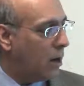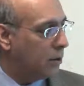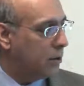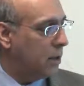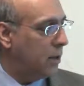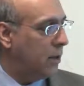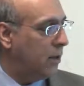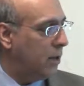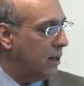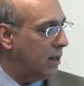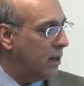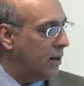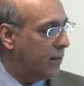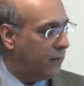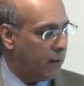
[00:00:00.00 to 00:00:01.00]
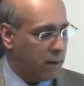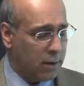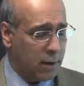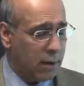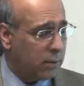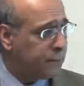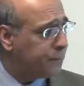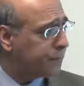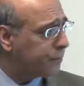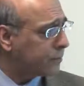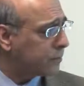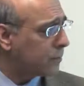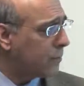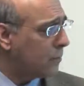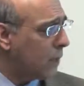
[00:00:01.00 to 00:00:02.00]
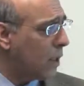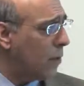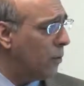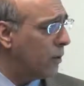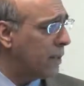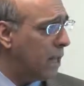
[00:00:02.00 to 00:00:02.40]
I'll show you in another photo what